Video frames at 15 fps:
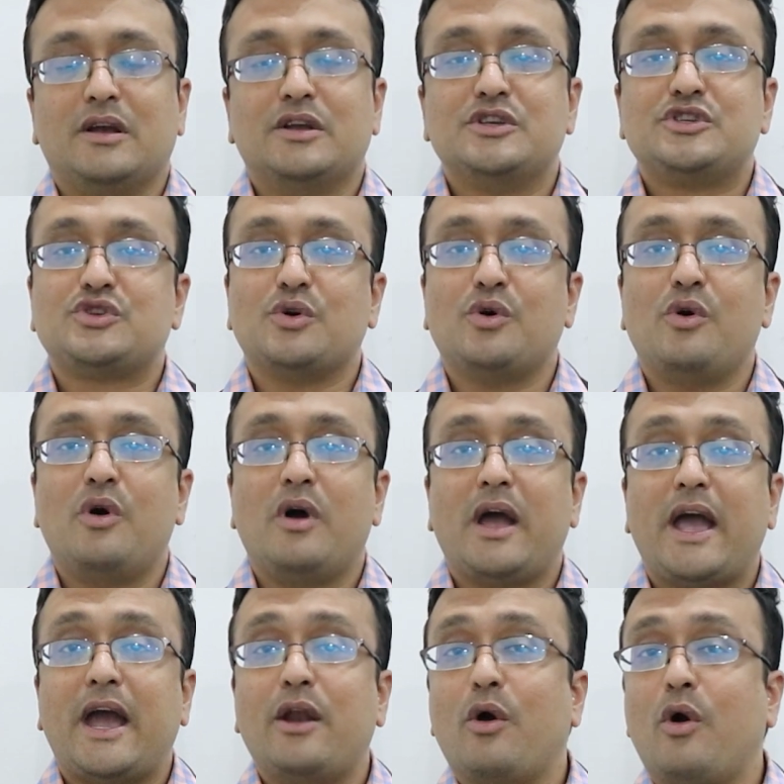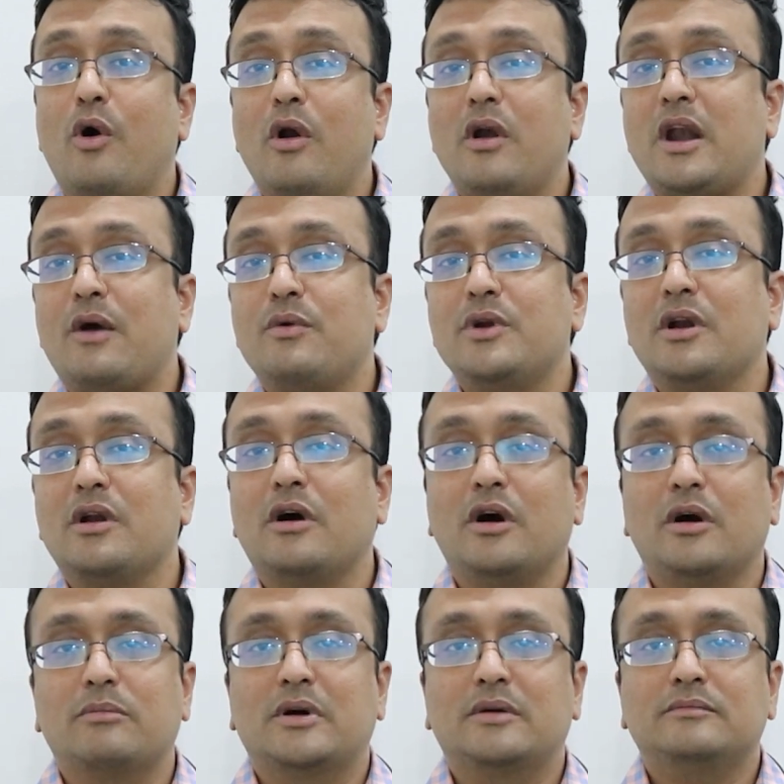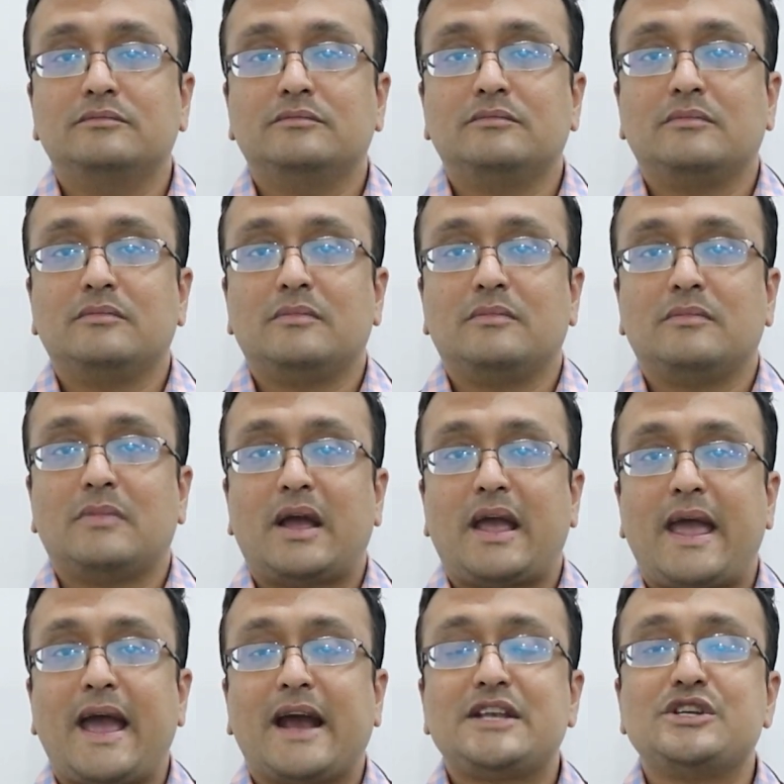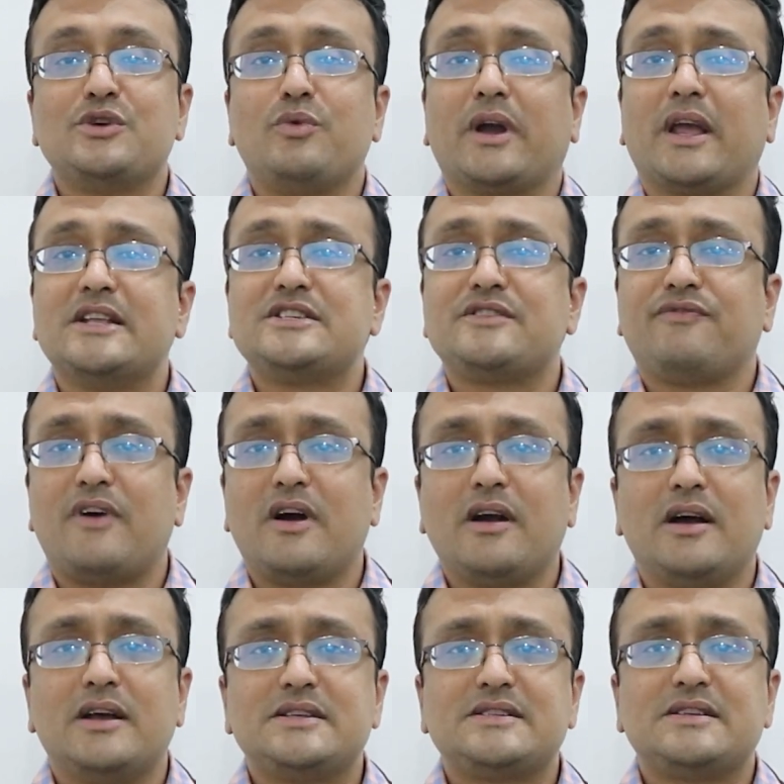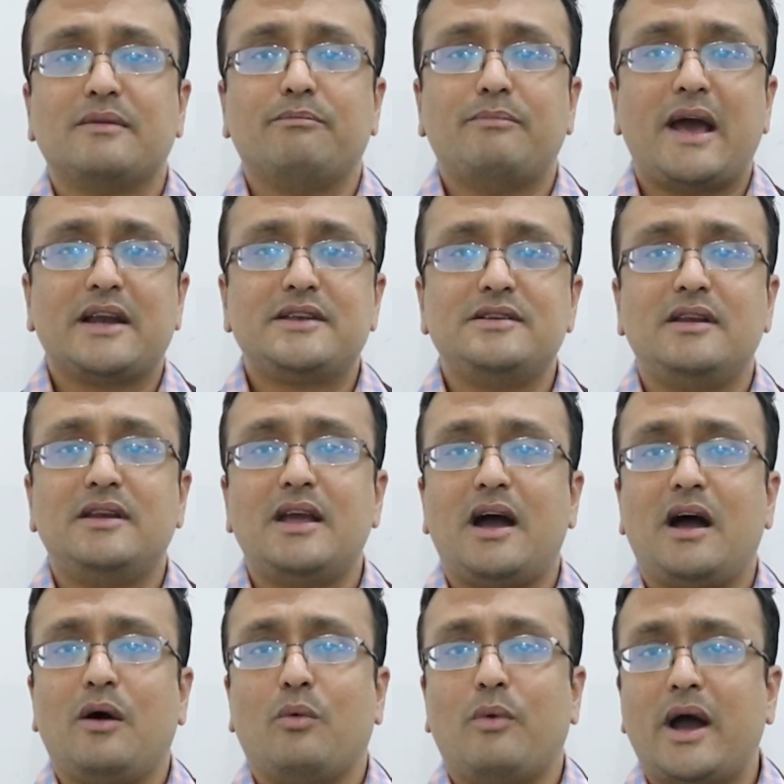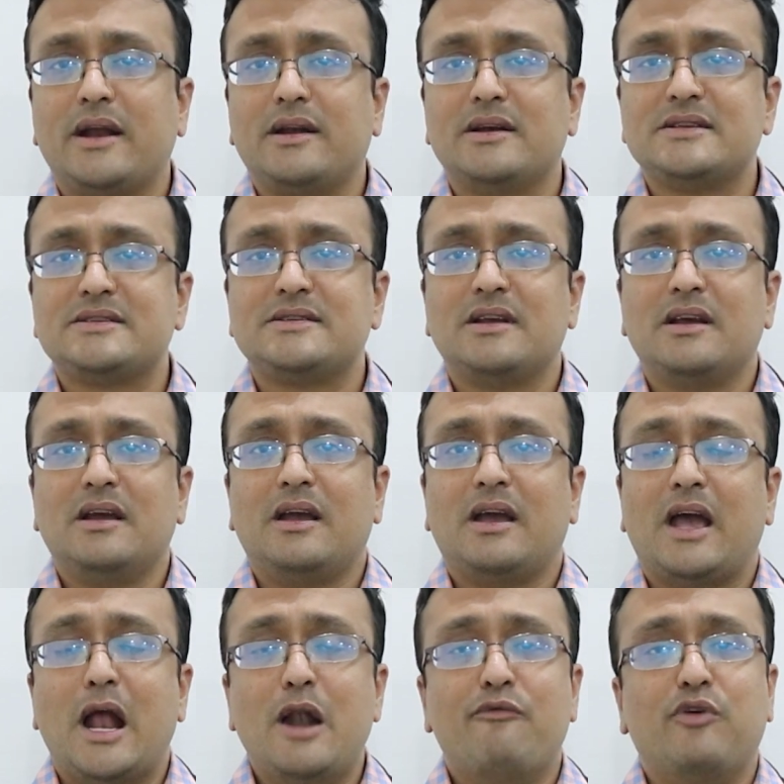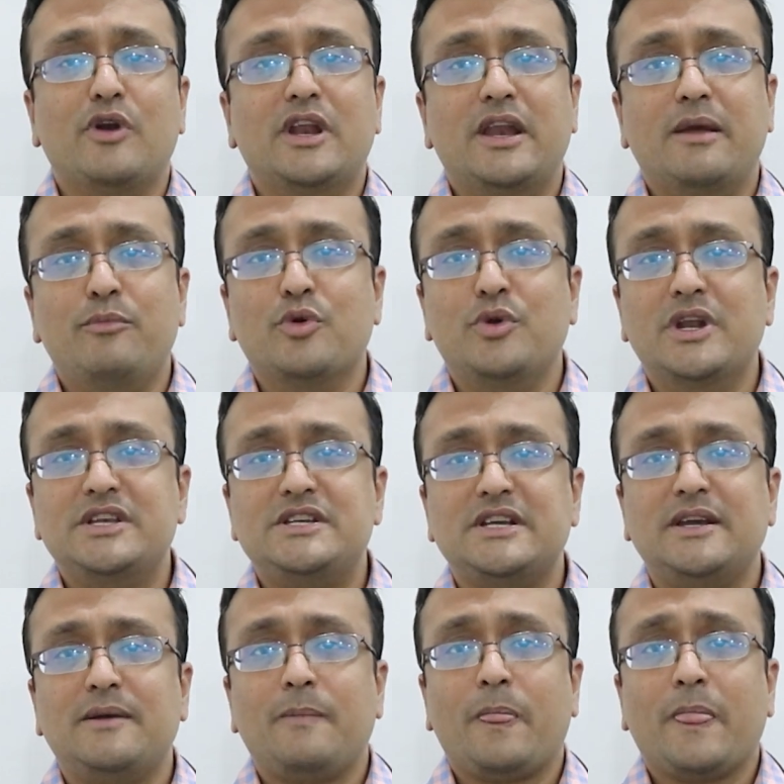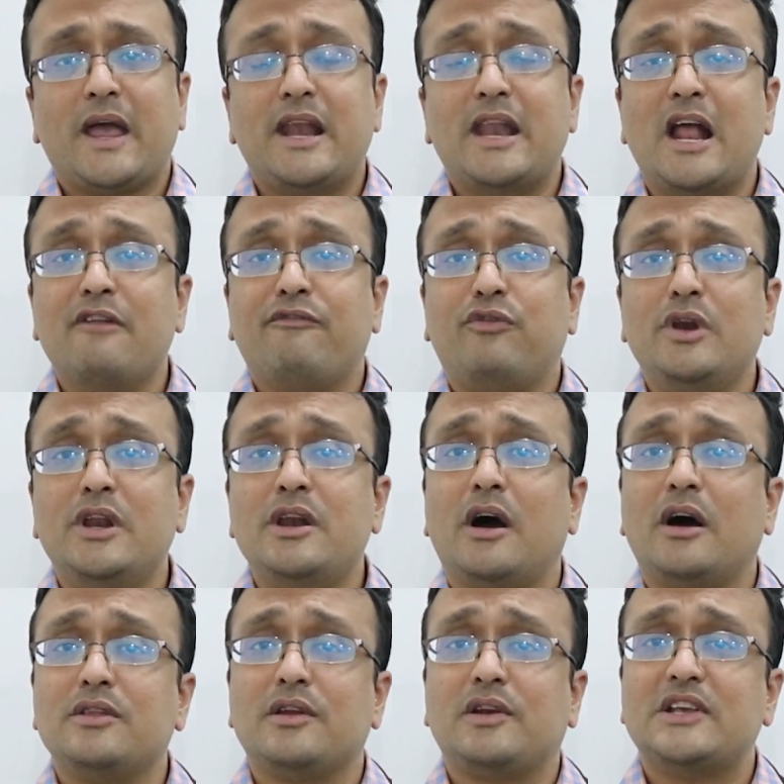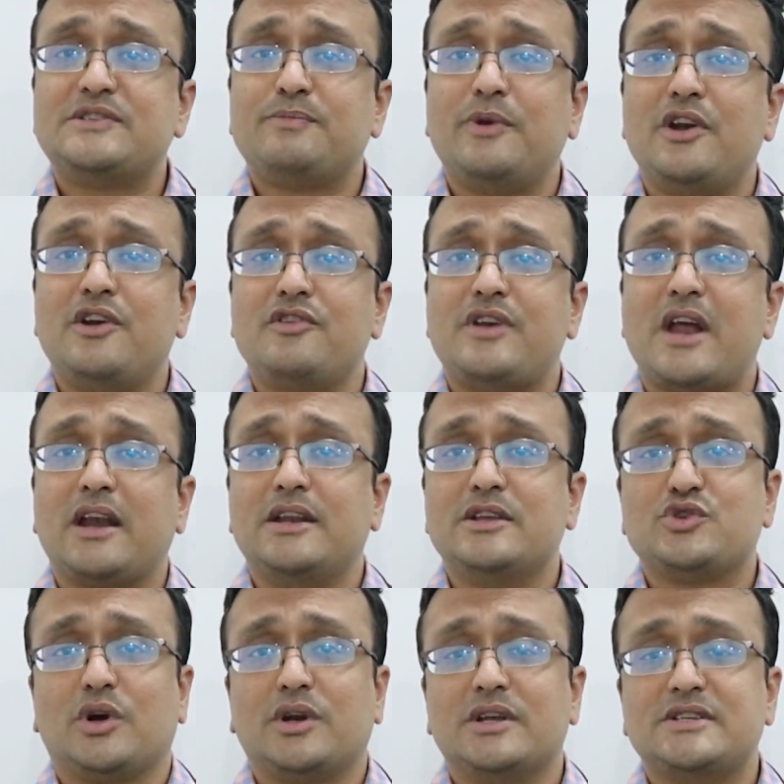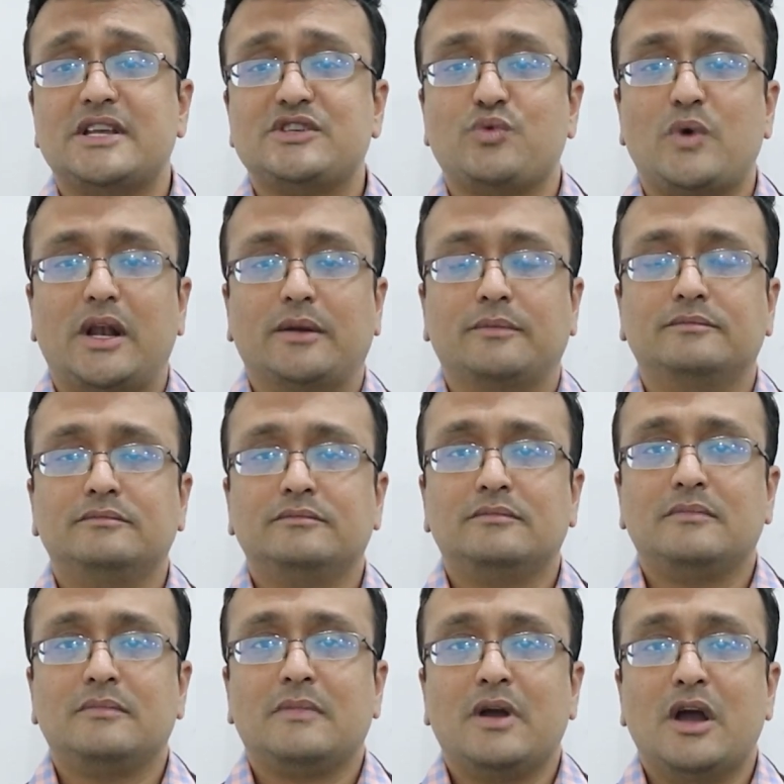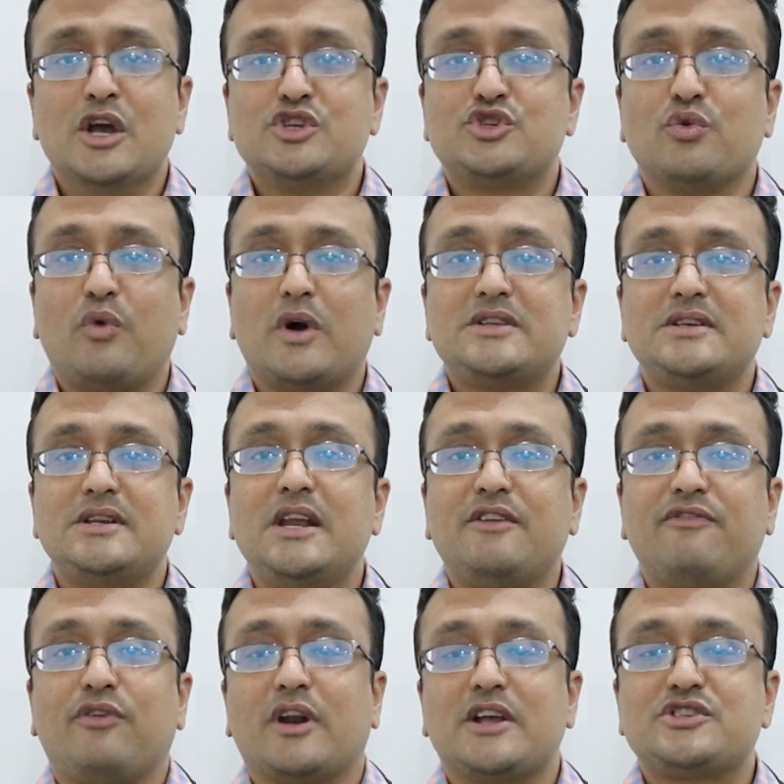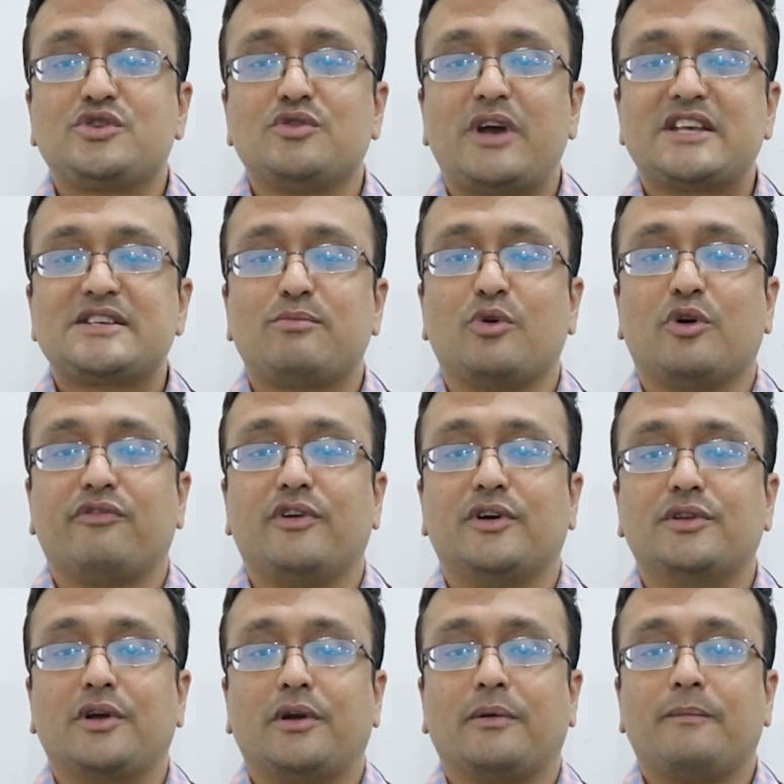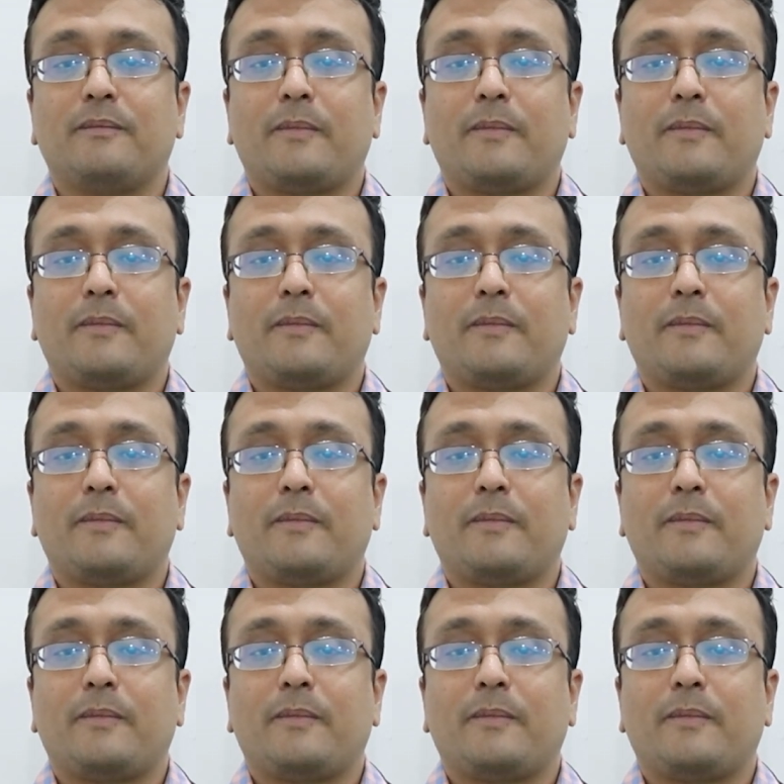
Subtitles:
So, an all-rounder herb, active against fungus, bacteria, virus, helpful in immunity and helpful in other respiratory tract disorders as well. So what's in it for us to explore further?